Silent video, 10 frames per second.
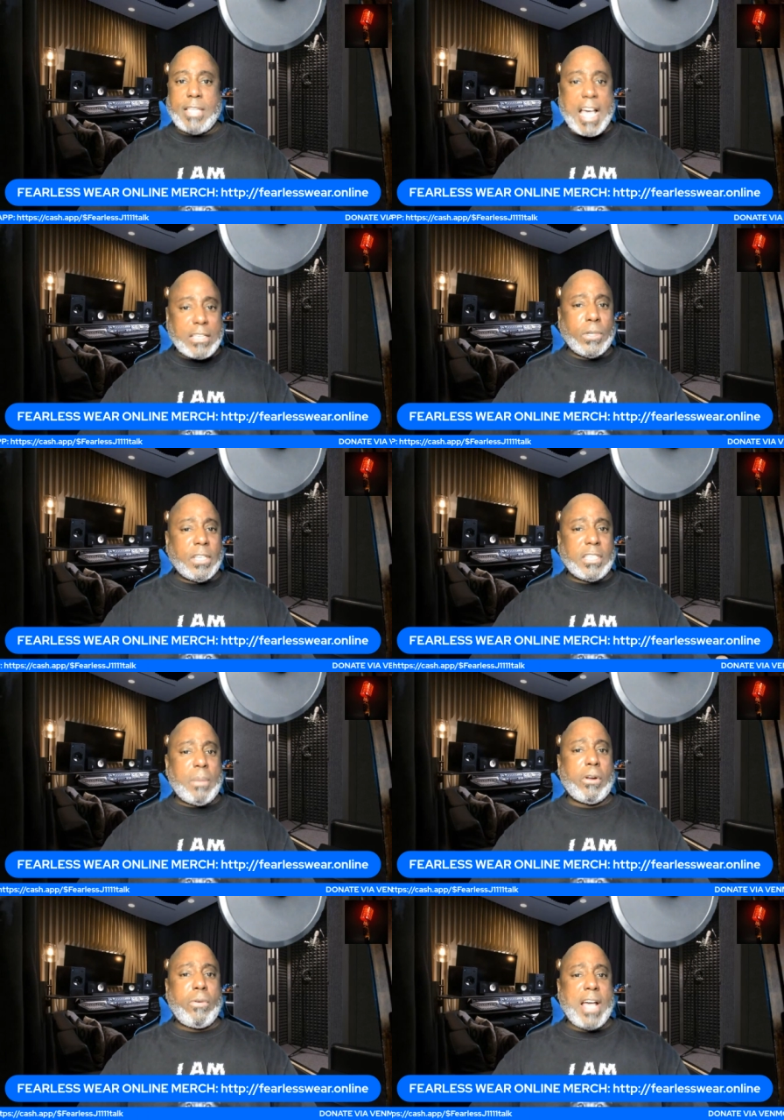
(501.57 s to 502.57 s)
That's what the
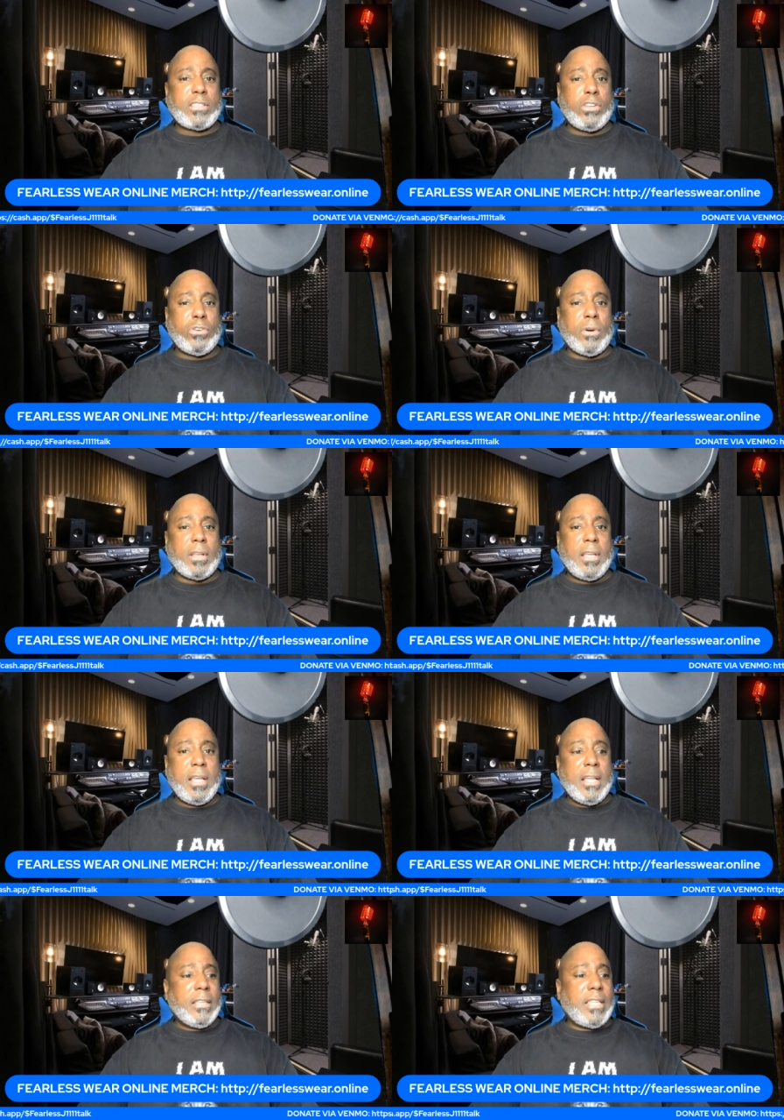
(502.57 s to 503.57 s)
Democrats are doing.
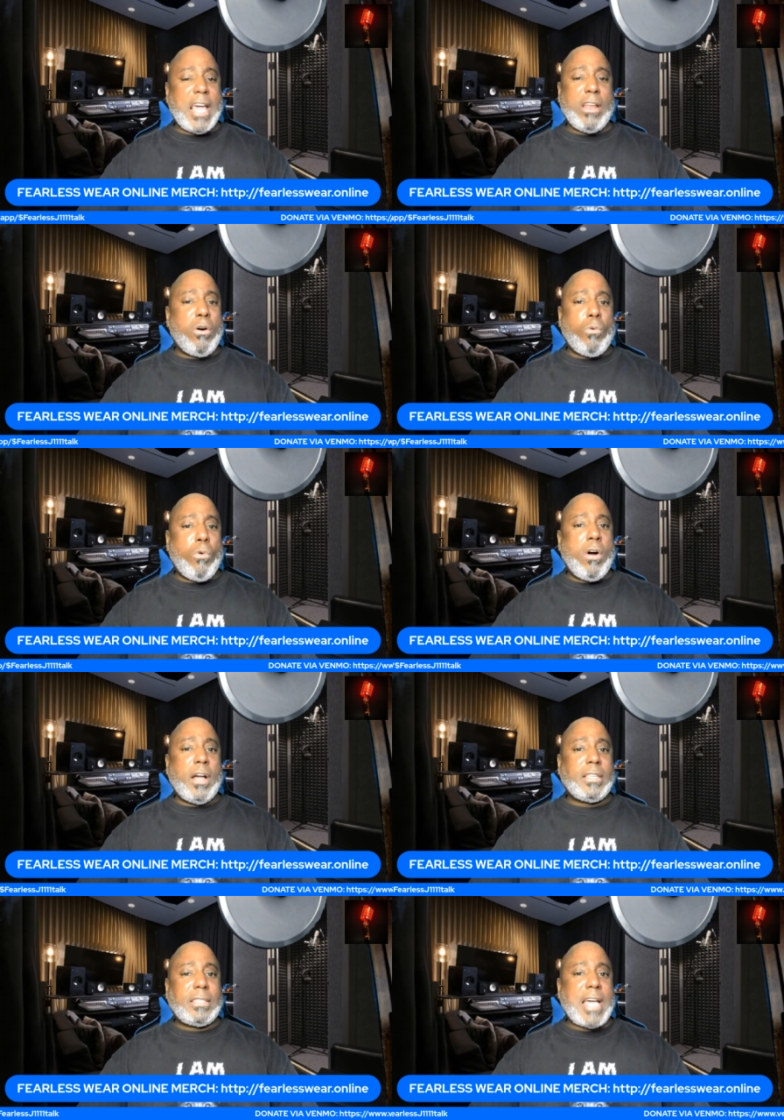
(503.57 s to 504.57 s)
They don't
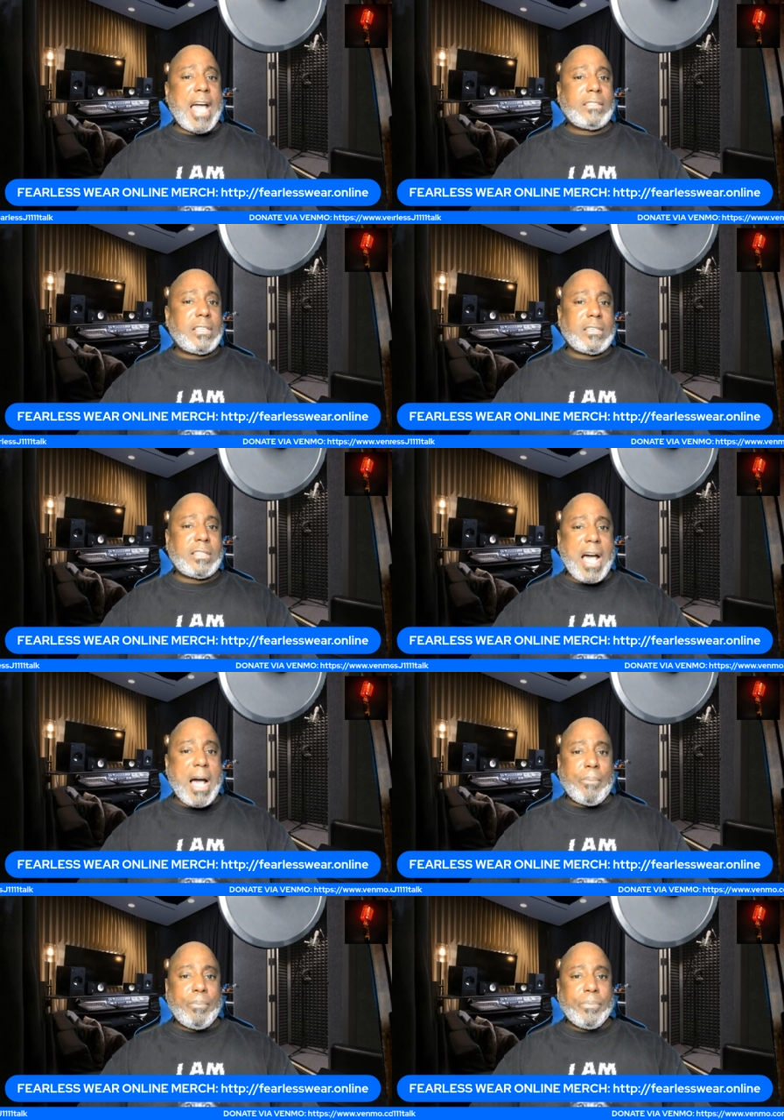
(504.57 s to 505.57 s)
want that to
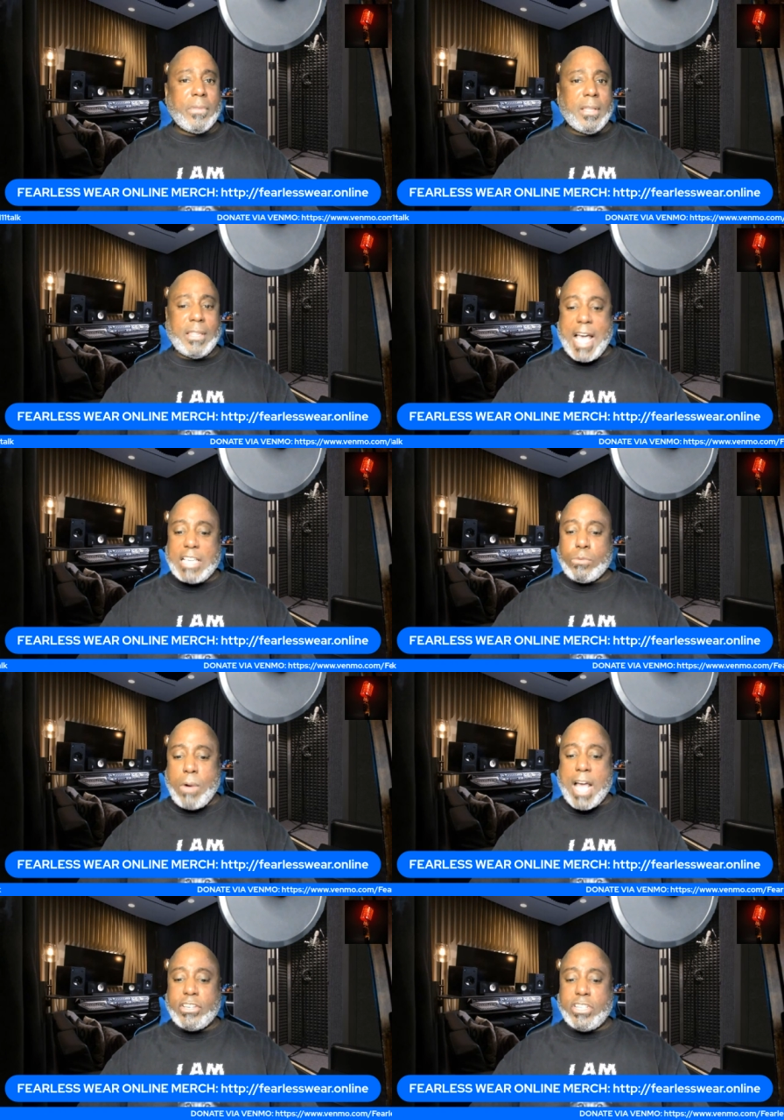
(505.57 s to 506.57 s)
stop. That's
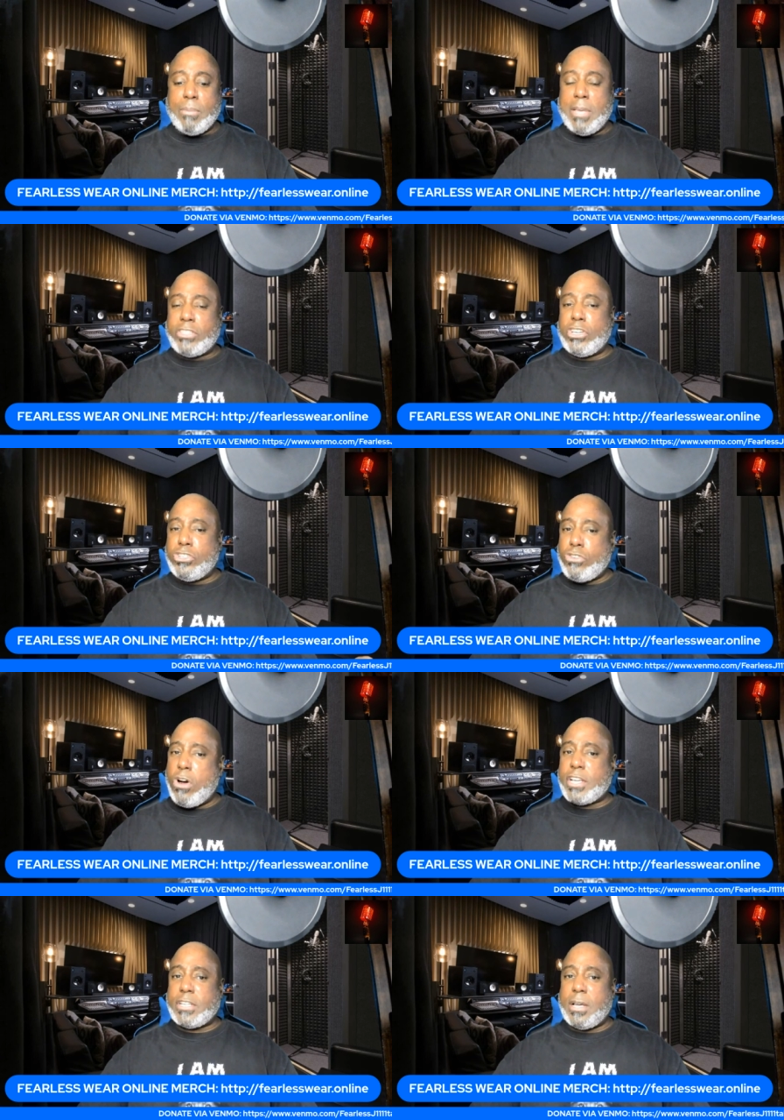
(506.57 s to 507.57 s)
why she mentioned
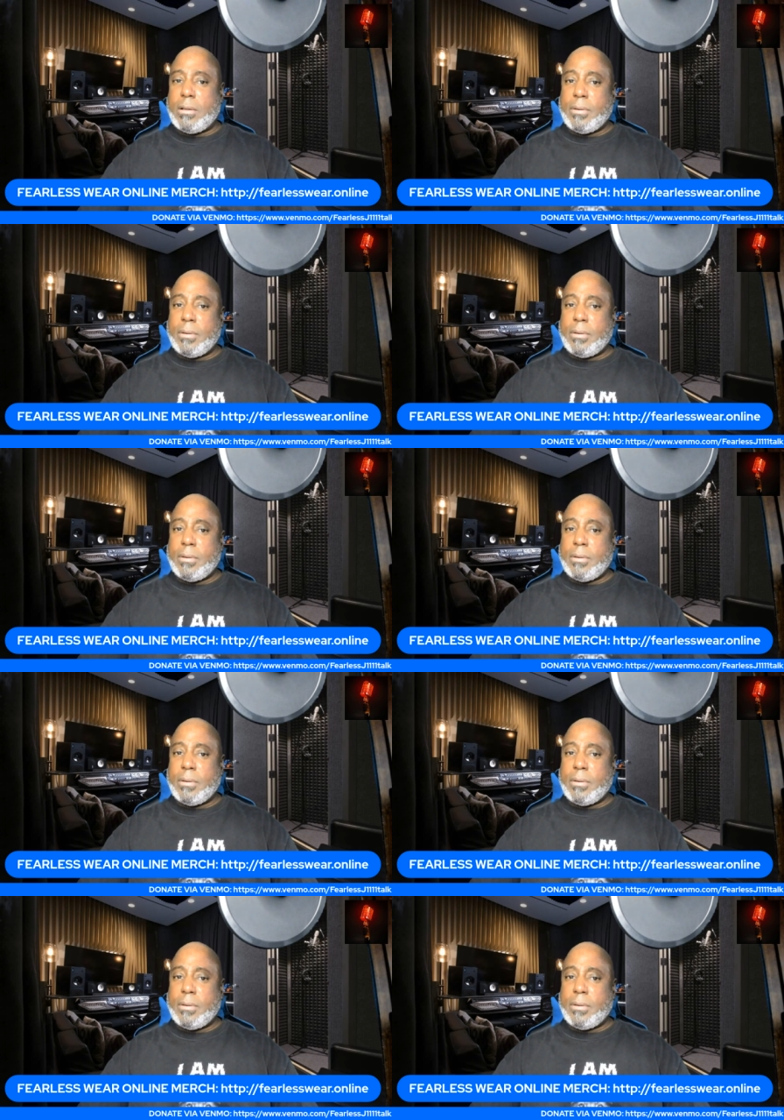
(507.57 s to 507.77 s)
Georgia